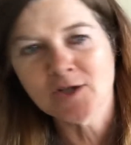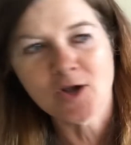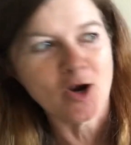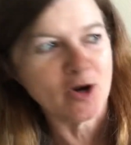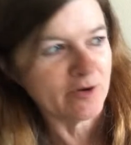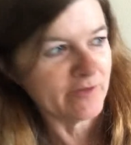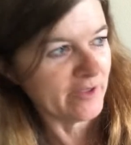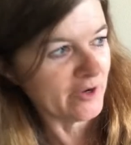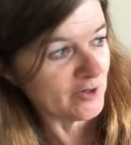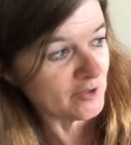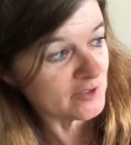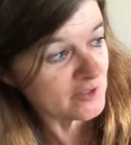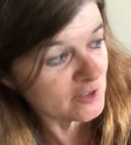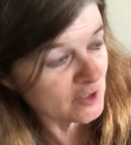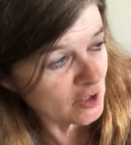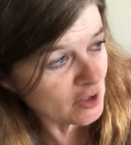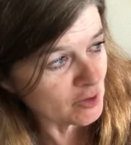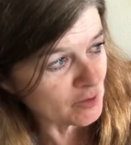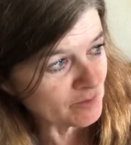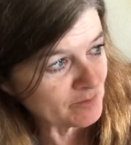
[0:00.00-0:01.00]
are theirs
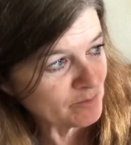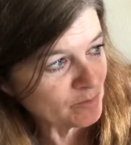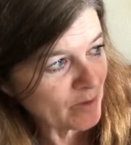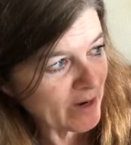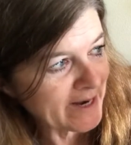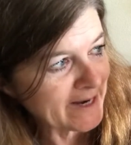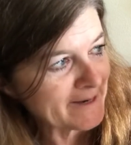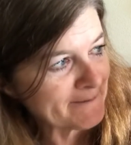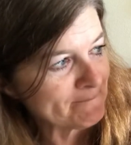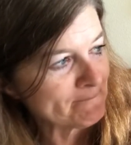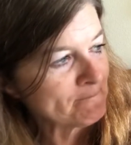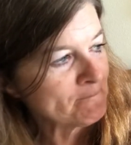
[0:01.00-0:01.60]
too, right?